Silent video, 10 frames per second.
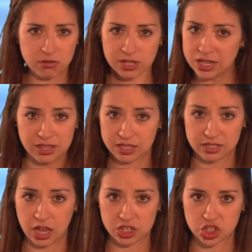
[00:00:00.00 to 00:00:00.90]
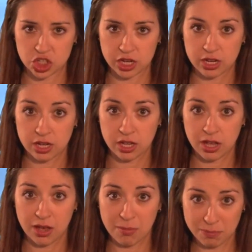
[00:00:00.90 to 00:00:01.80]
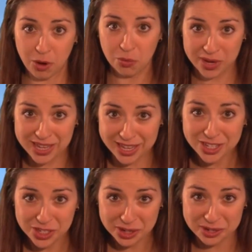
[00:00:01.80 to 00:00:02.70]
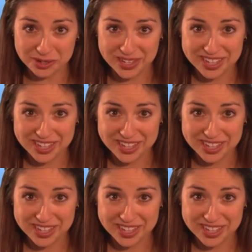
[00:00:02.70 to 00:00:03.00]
need this oxygen, but we do.